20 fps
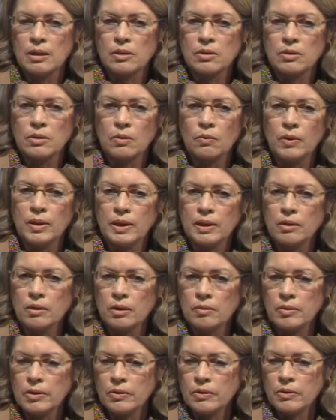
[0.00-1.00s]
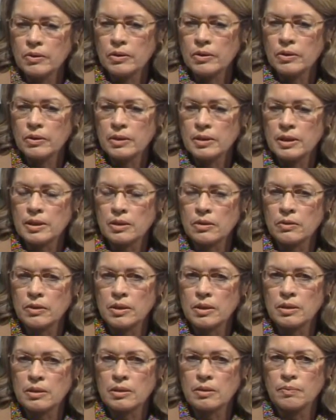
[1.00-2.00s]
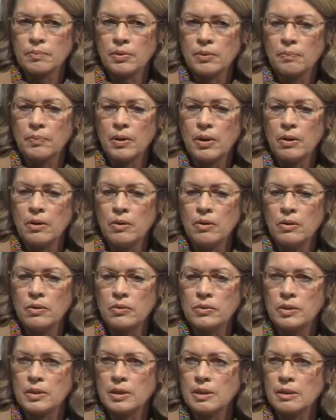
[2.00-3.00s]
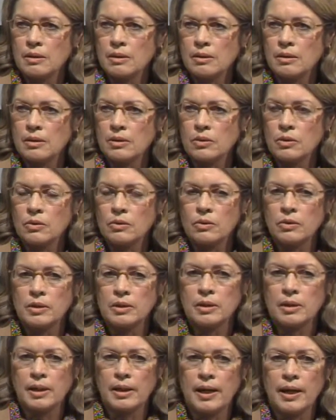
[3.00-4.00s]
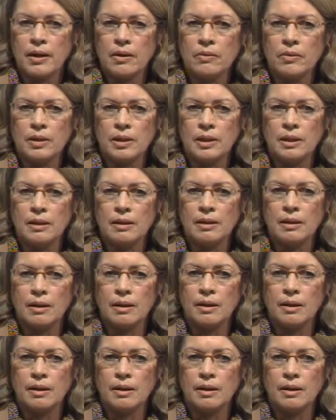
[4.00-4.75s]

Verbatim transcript: So when an urban renewal district is proposed, the schools and the county